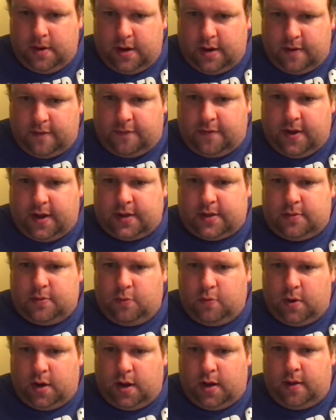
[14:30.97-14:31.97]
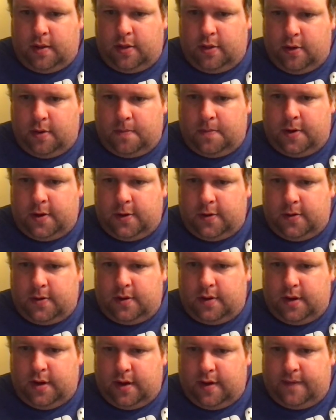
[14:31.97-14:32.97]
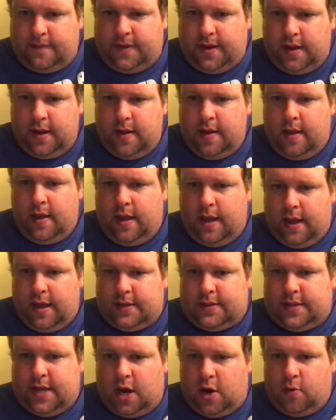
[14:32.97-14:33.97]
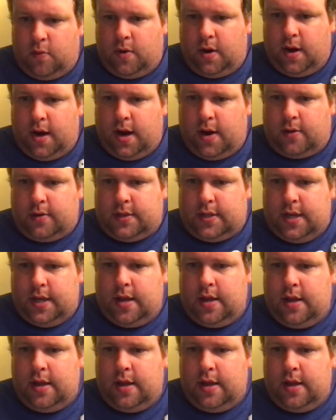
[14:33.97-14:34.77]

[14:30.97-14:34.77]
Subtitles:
in effect while their mother lived, has now run out.